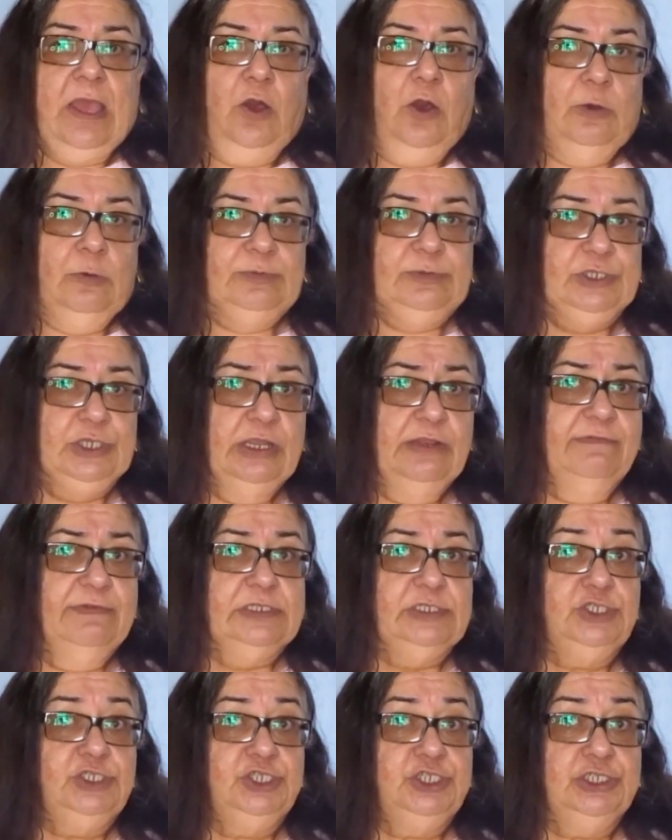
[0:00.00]

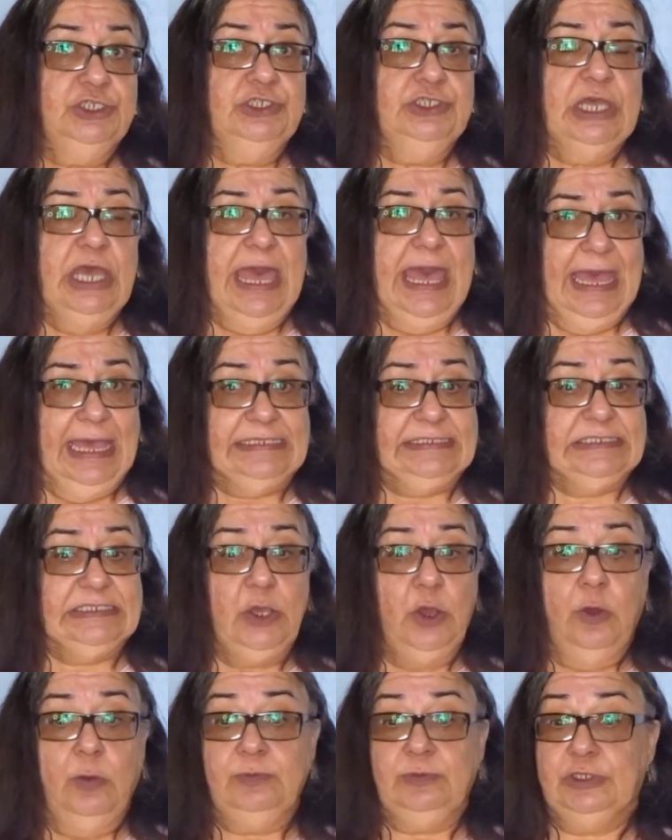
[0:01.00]
Observers should ask
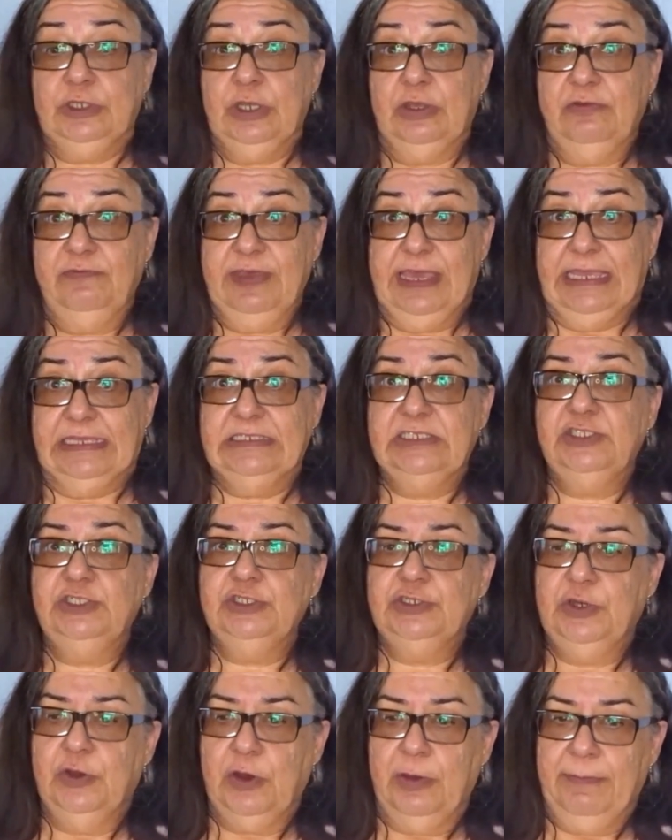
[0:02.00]
observees to
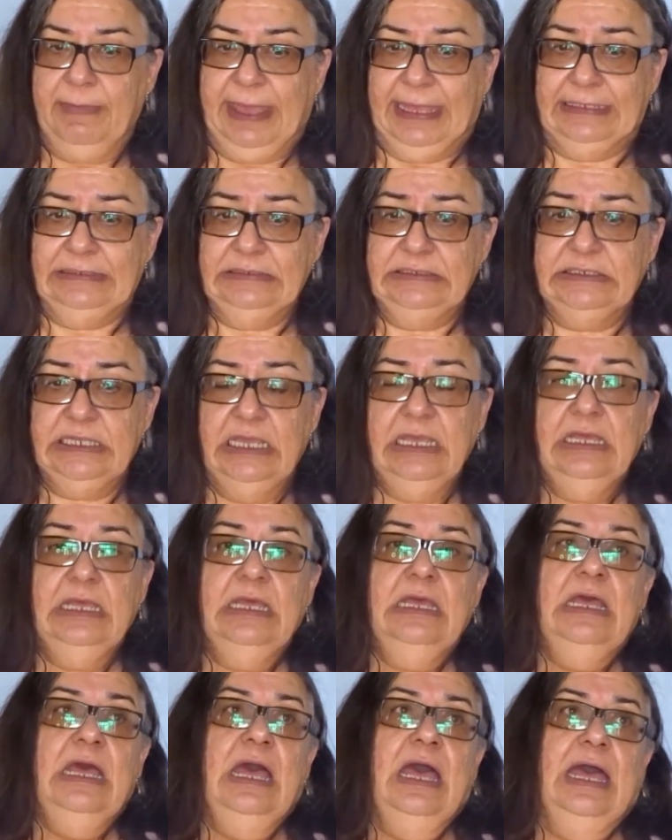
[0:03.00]
comment
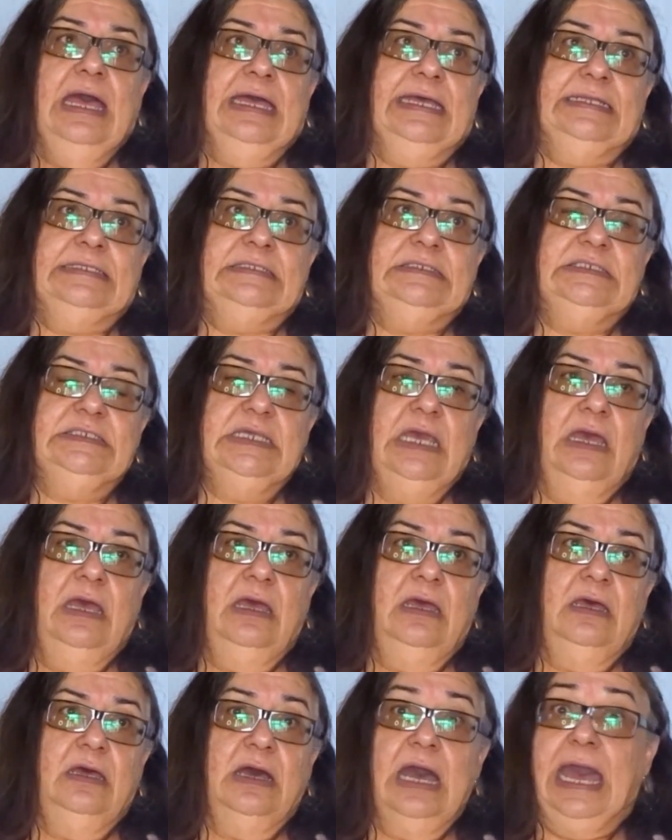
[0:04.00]
and
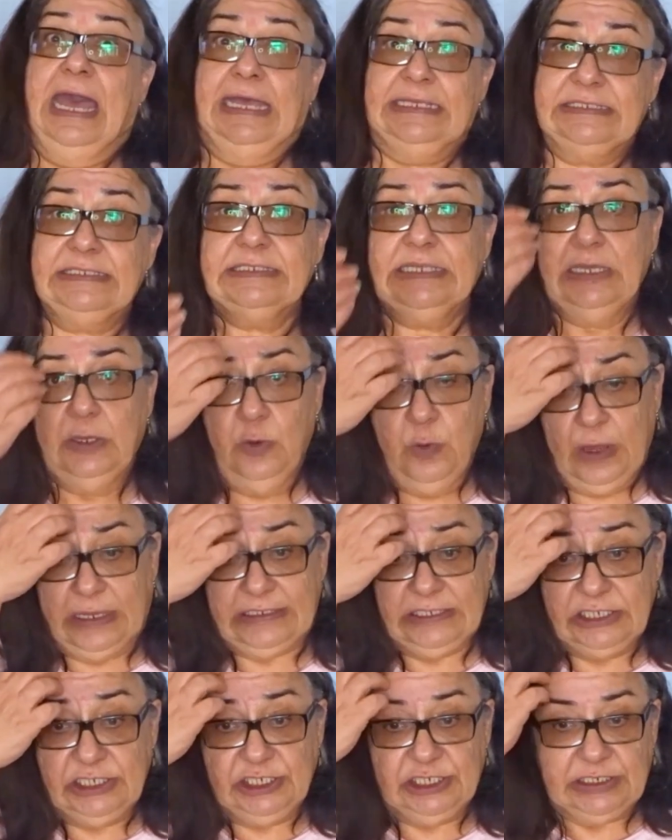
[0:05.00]
ask
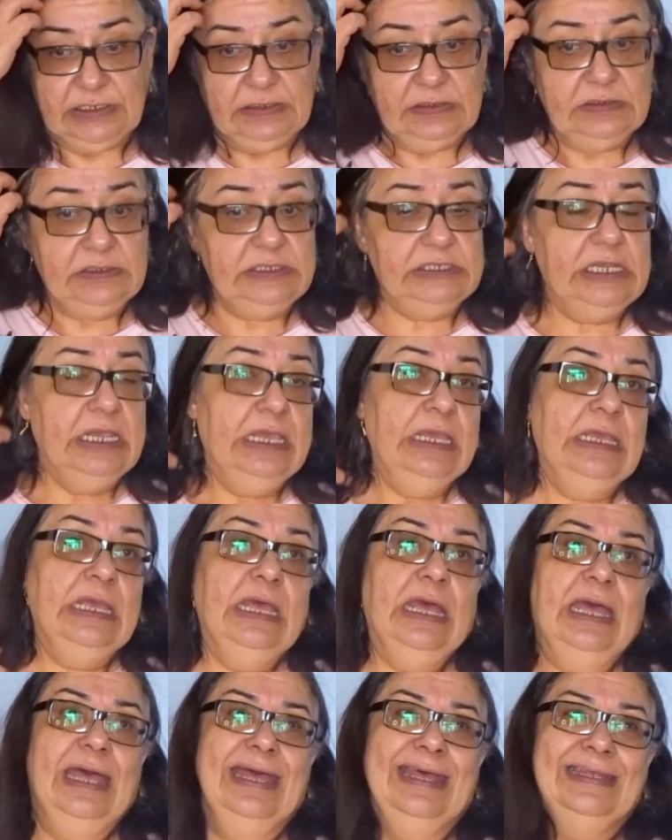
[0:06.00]
questions
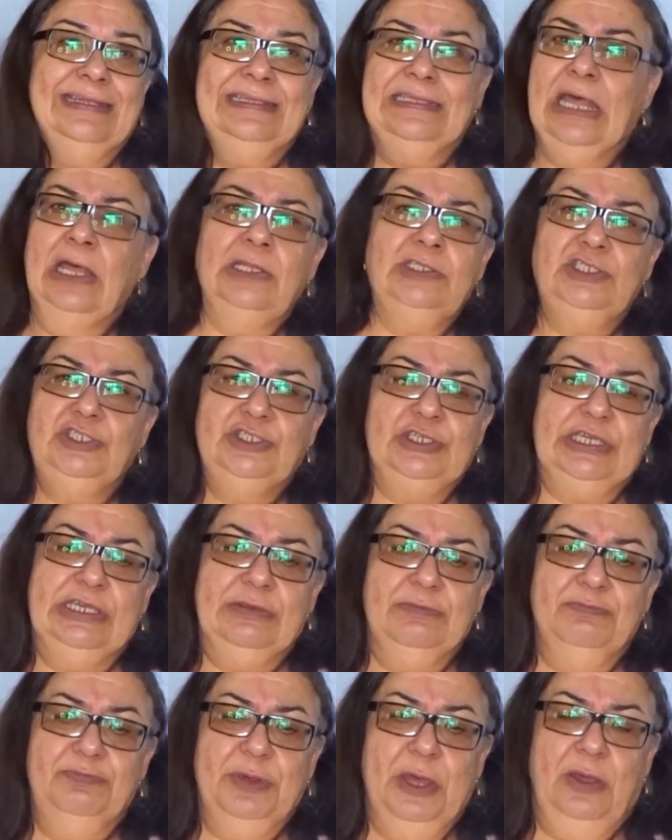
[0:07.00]
and not to
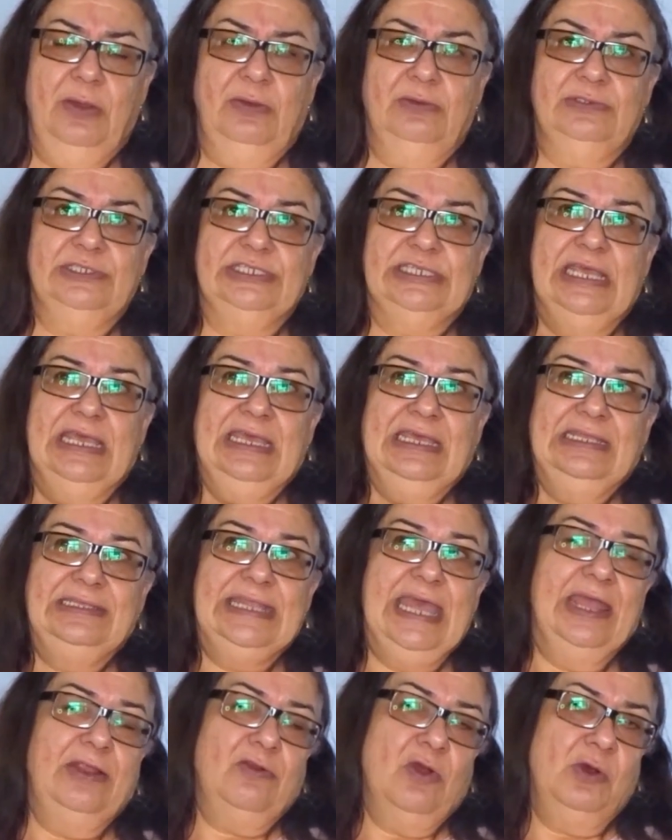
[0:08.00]
impose
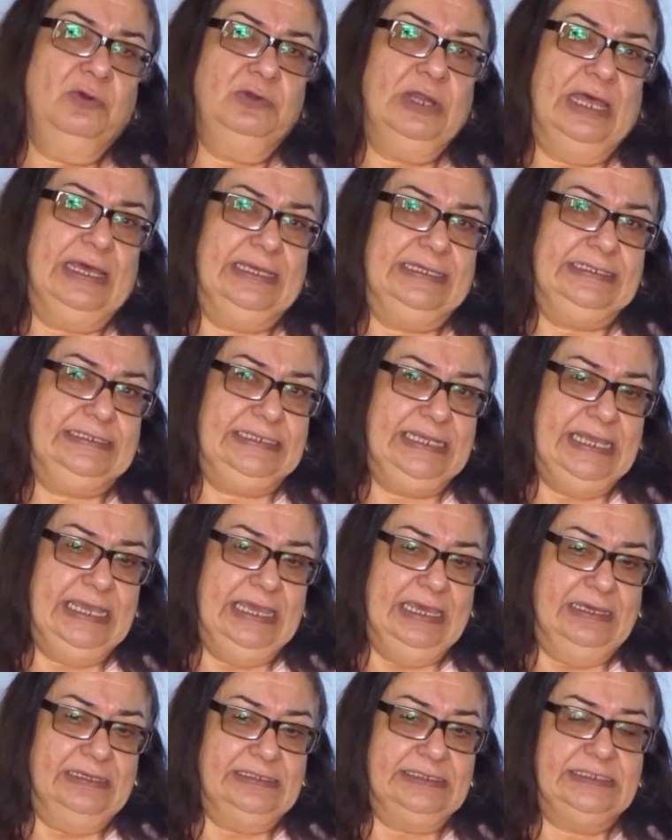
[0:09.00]
their own
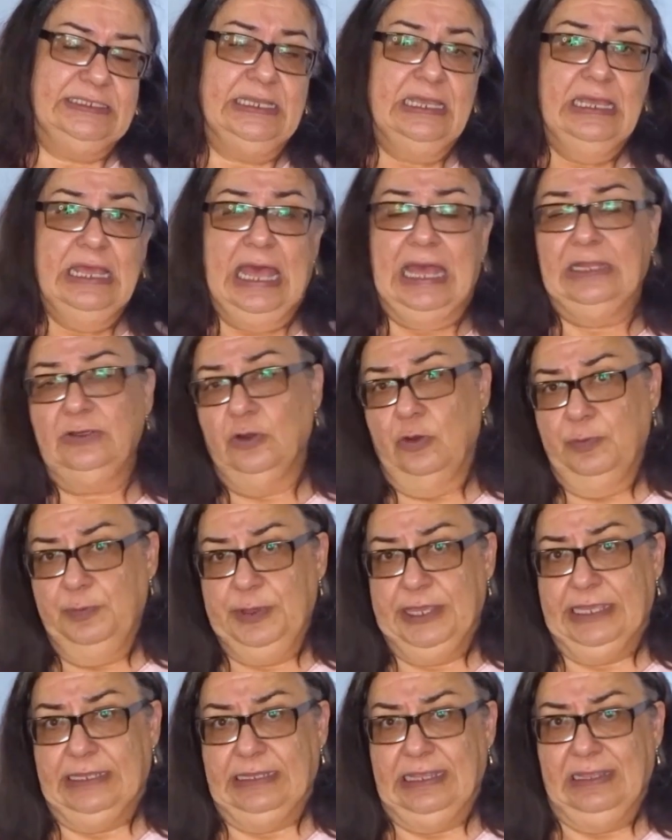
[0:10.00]
ideas and
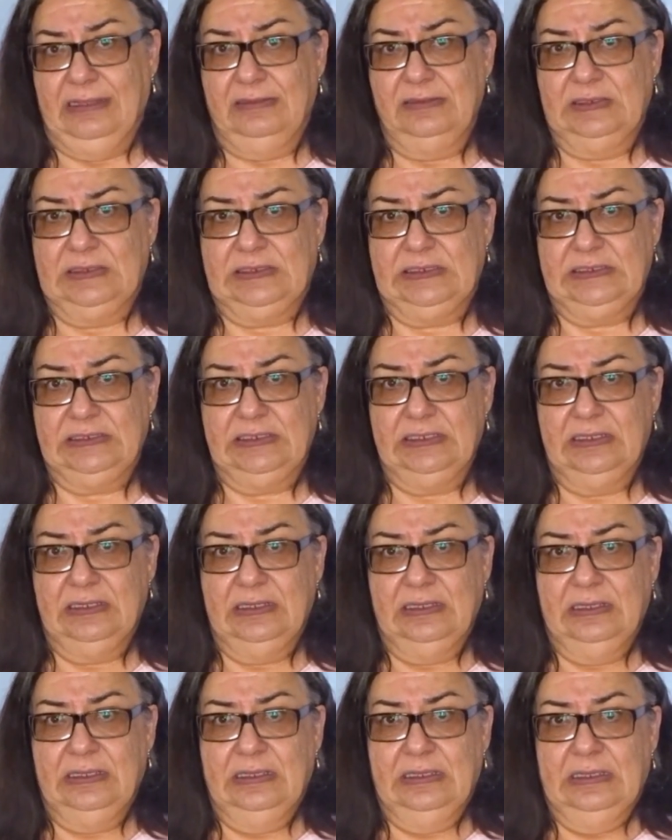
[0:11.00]
opinions.
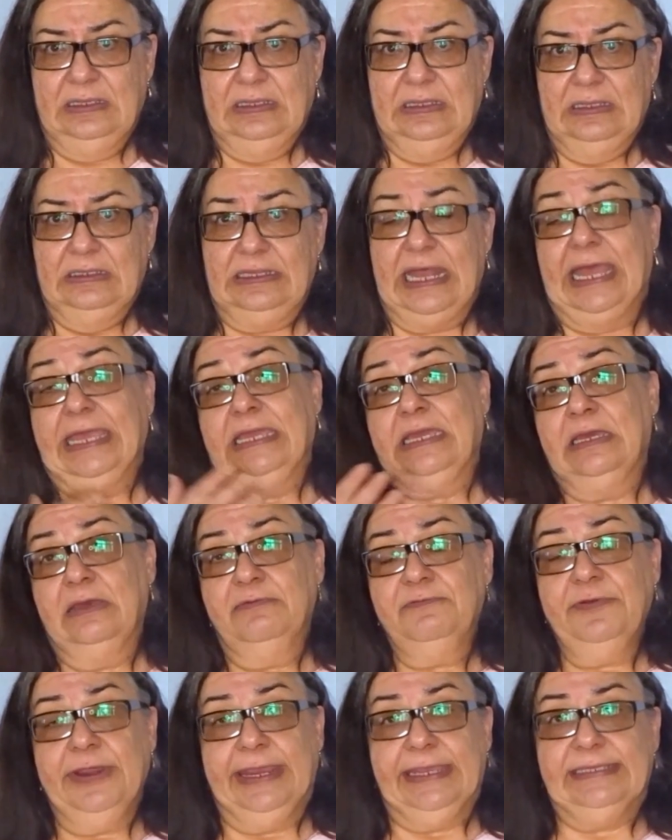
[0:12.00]
Like,
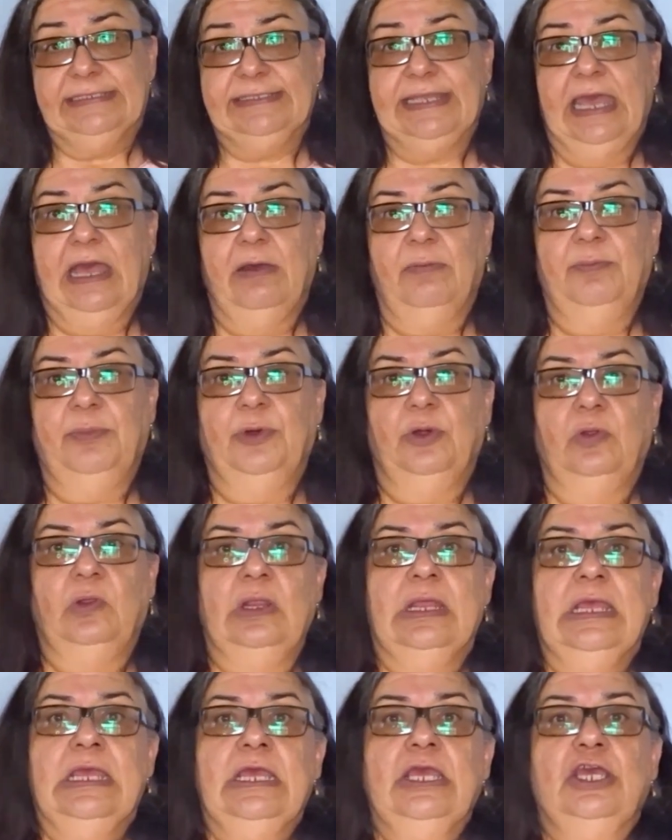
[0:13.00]
for example,
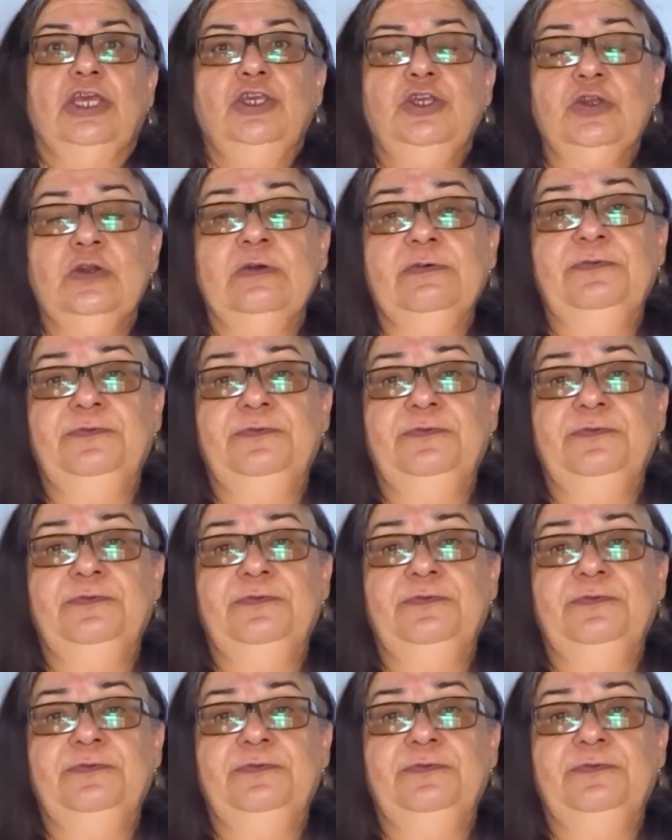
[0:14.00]
you